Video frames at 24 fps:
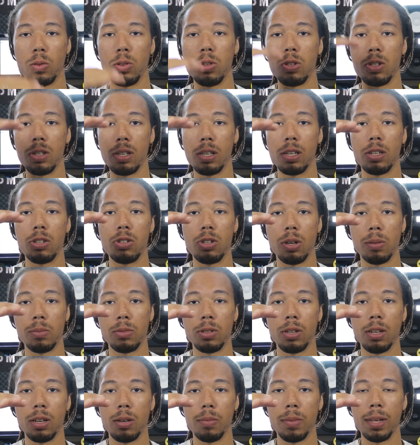usually your
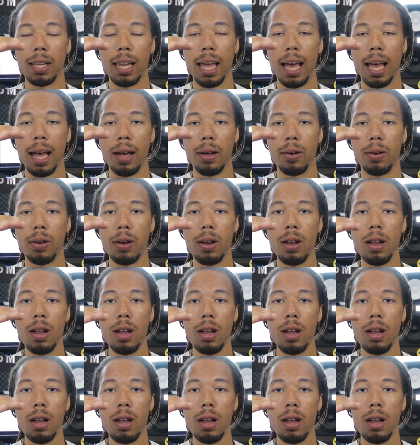drums are going to be loud.